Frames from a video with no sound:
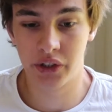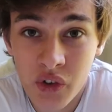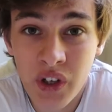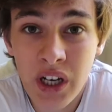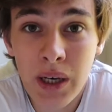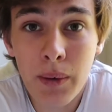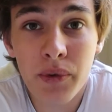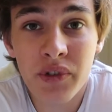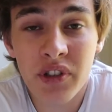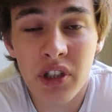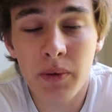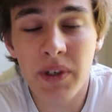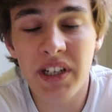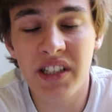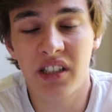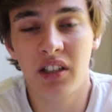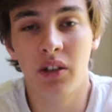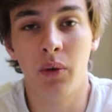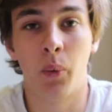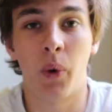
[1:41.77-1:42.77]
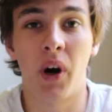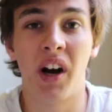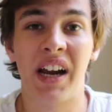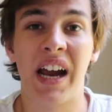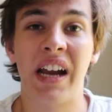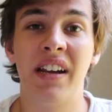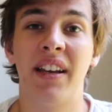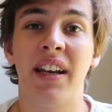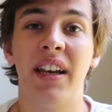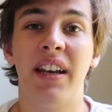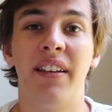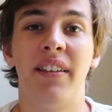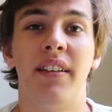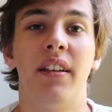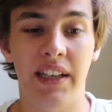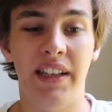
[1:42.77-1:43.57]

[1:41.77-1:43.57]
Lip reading: So that was the reason why I did it.